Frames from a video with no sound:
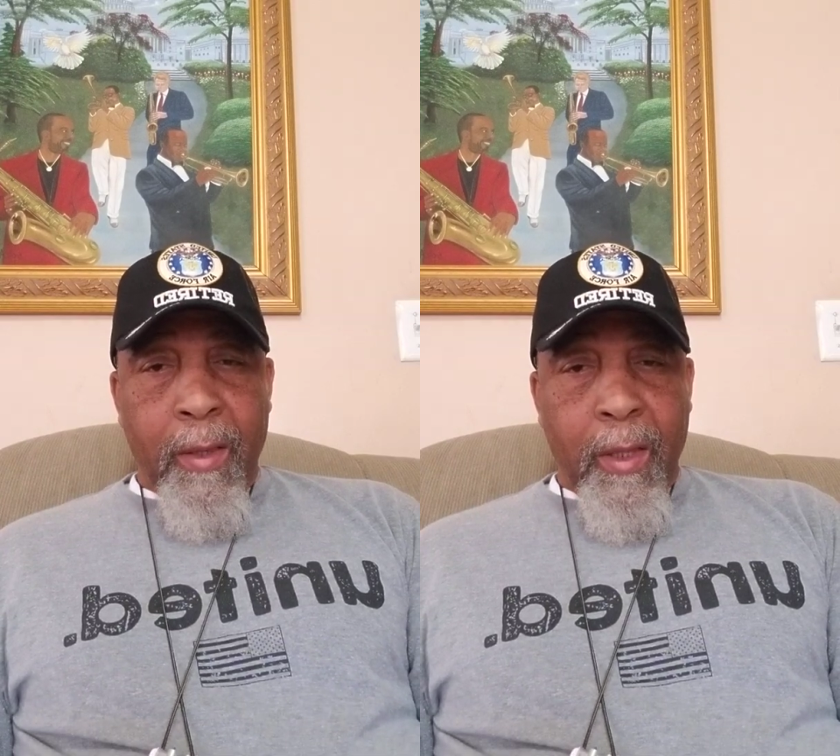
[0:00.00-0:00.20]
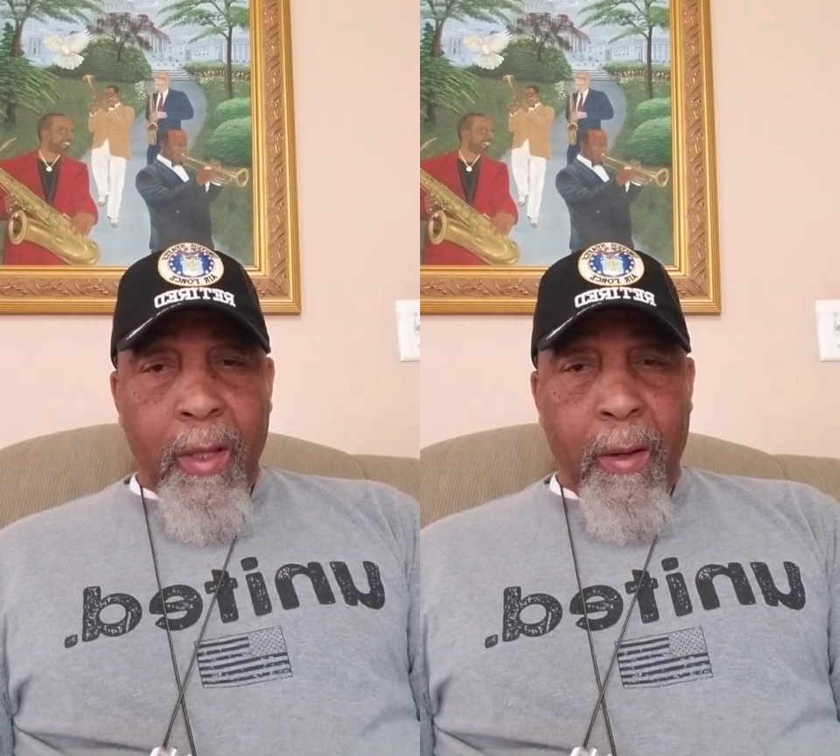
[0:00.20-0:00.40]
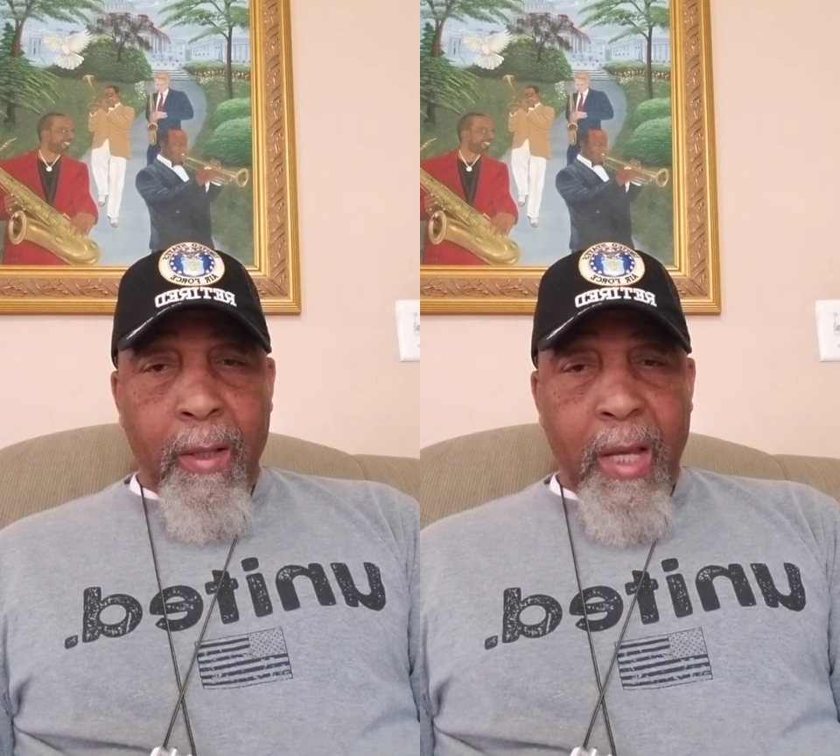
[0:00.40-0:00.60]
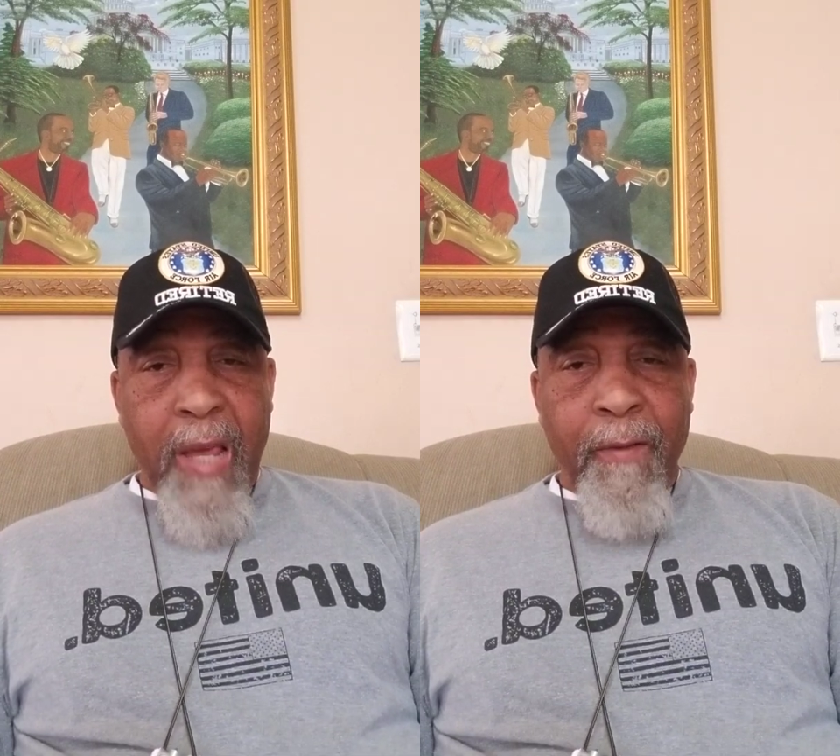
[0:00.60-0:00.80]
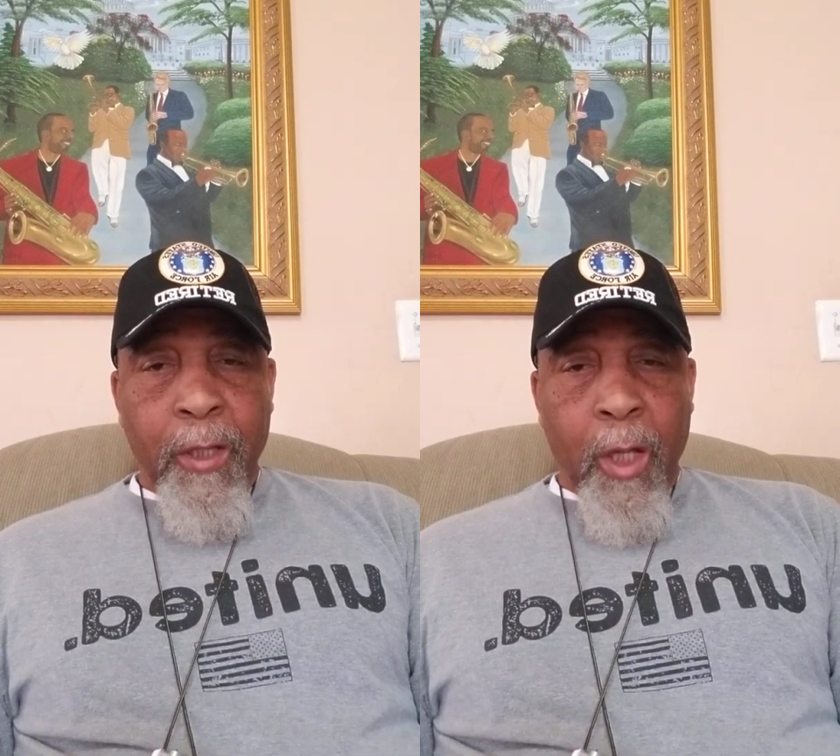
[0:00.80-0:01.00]
that
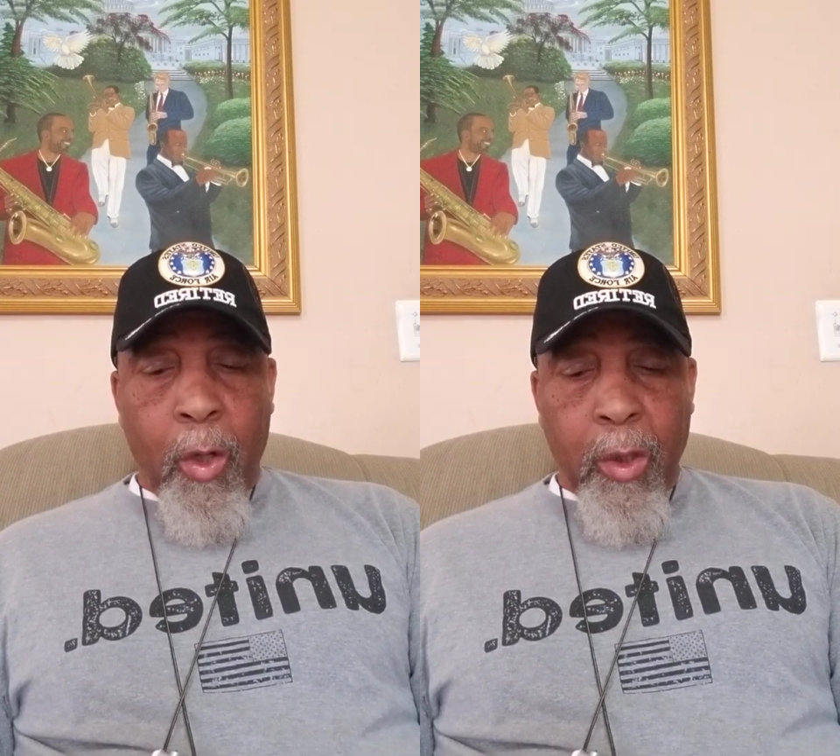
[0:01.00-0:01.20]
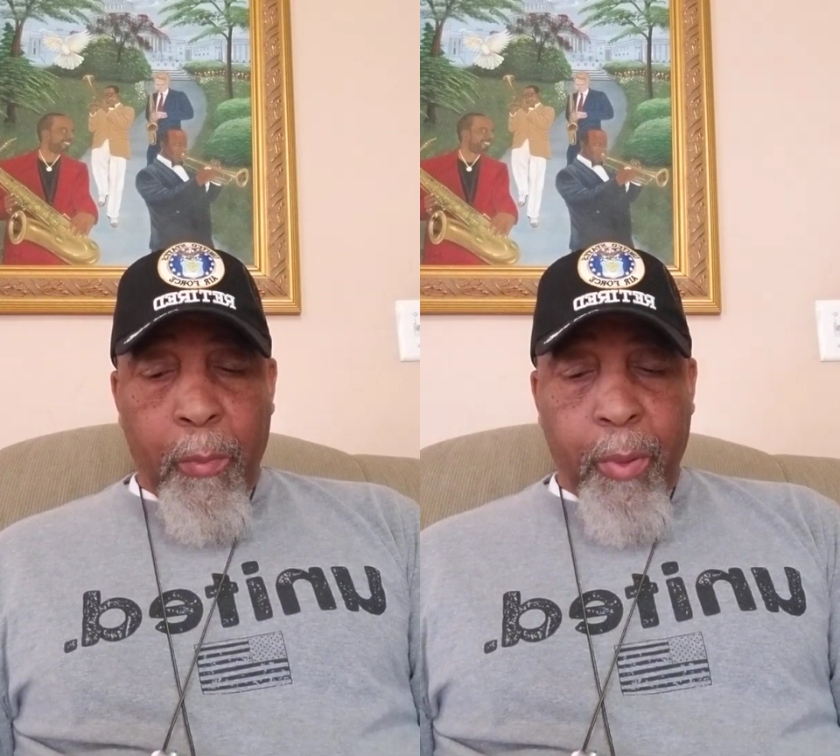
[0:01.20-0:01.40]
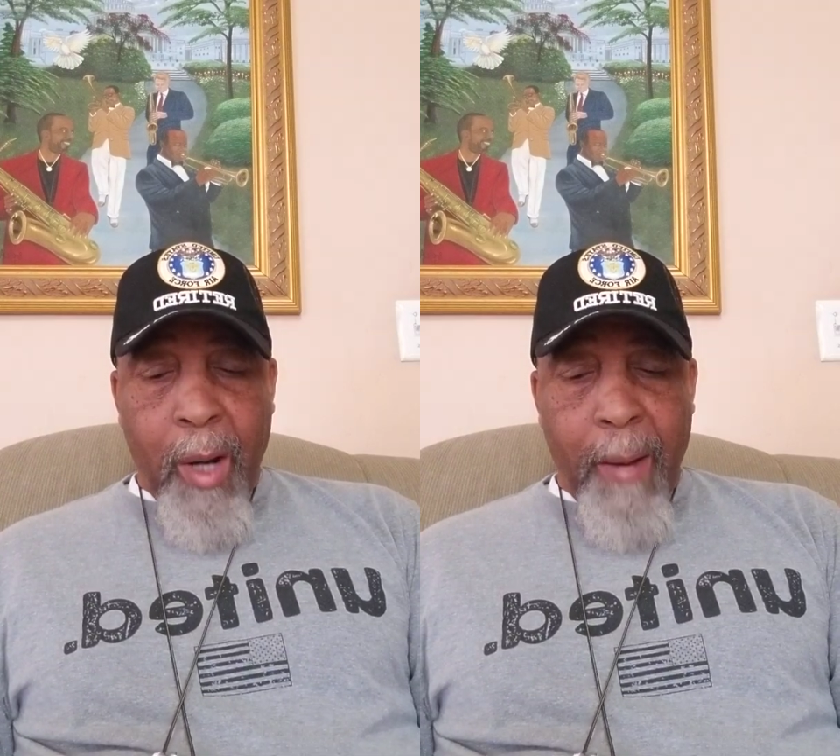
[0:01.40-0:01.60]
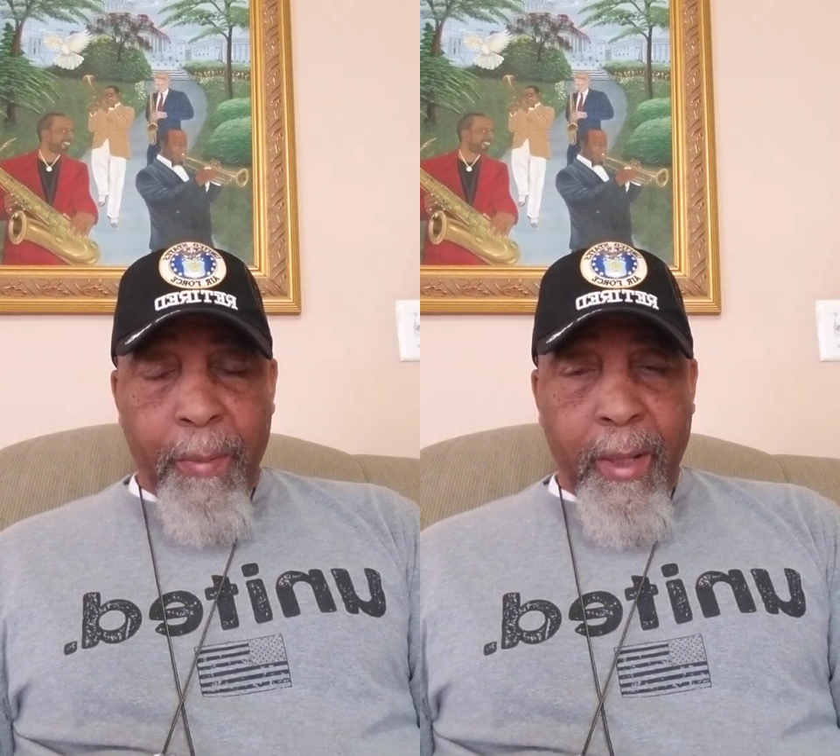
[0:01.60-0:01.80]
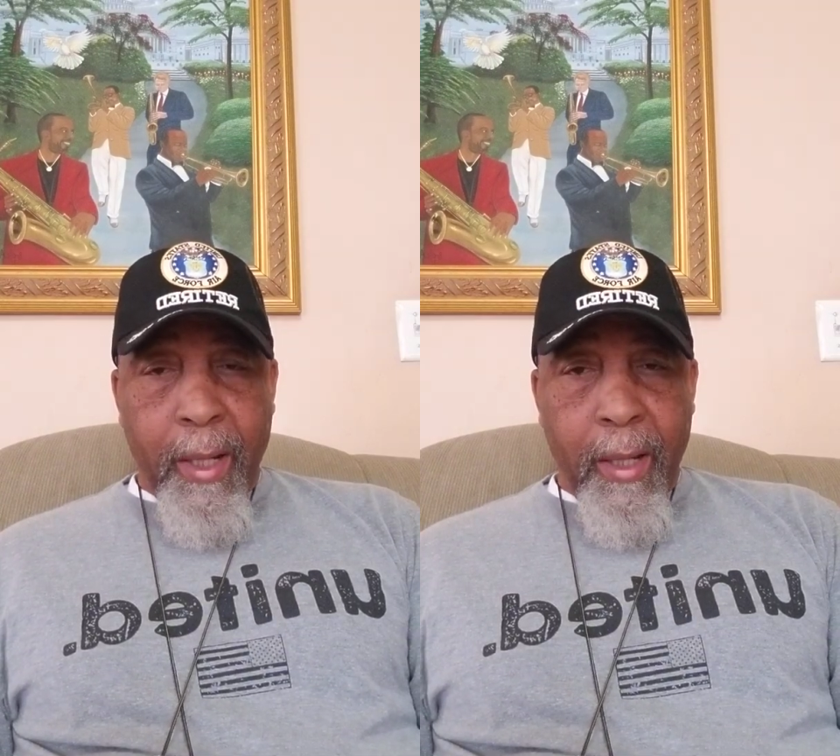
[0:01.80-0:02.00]
even though the
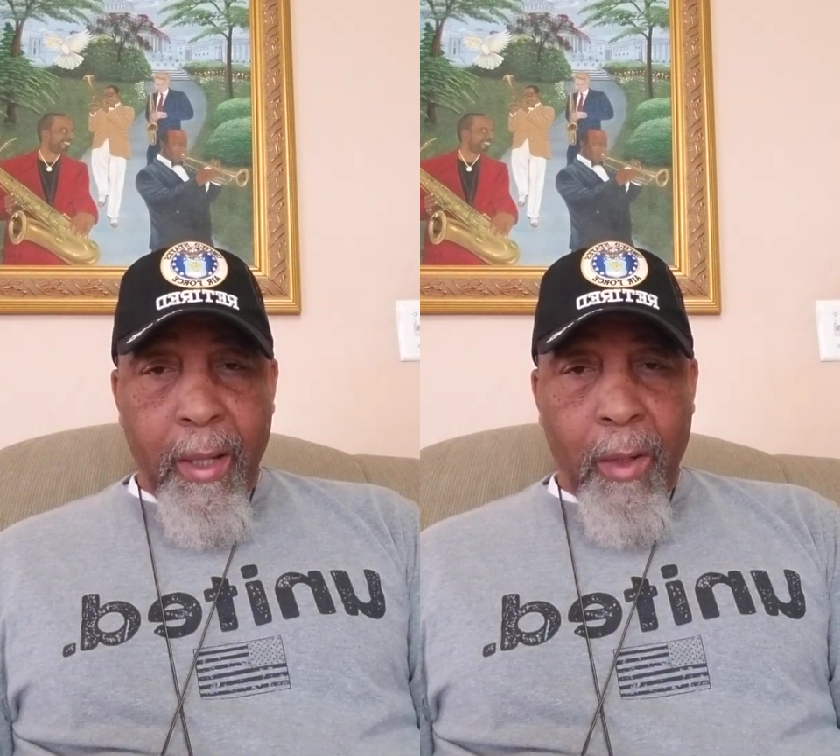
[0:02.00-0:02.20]
property